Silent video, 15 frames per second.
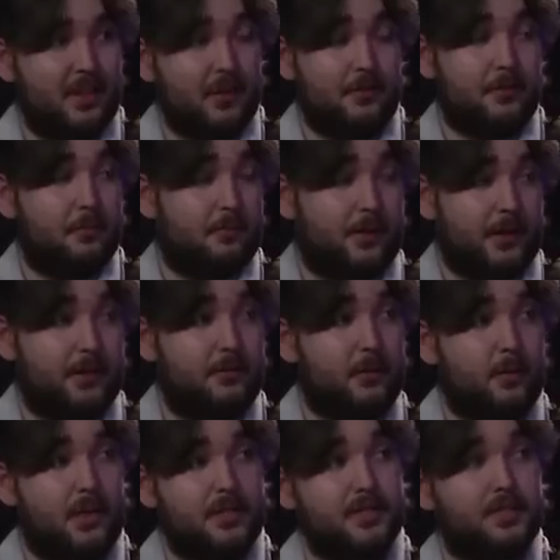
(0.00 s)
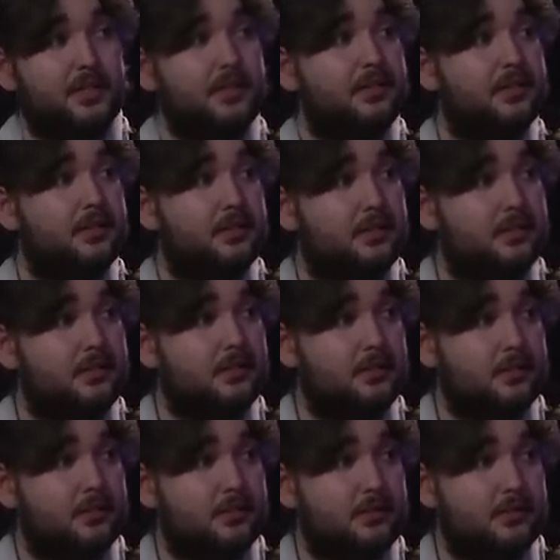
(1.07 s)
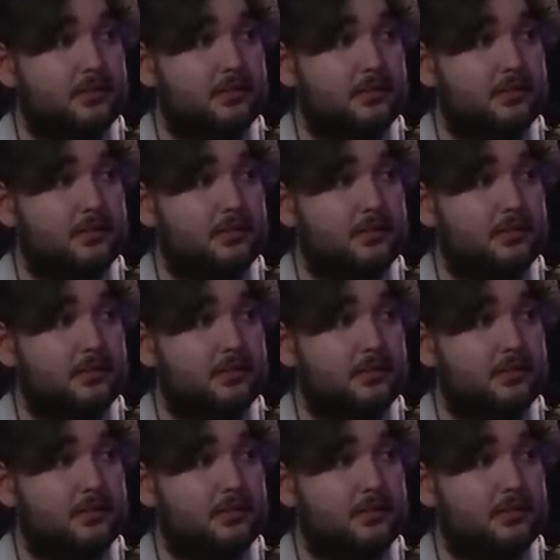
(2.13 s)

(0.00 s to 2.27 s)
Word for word: From Vancouver, Washington. Very